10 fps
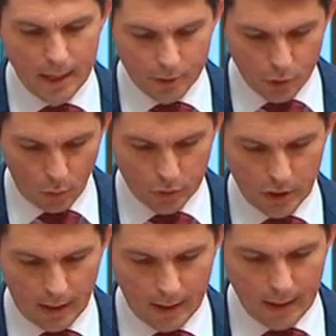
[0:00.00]

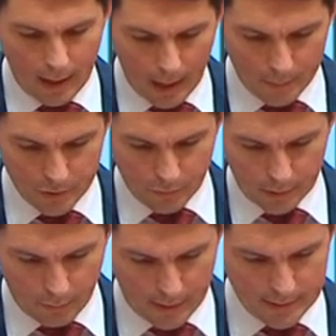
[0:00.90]
torture, arbitrary
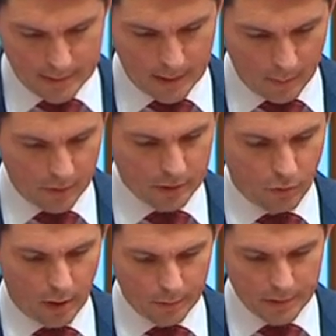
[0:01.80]
arrests, summary
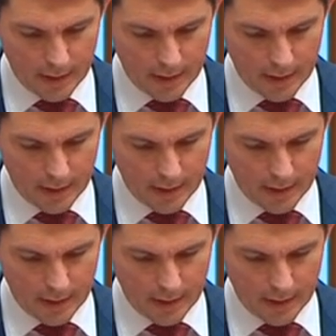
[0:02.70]
trials,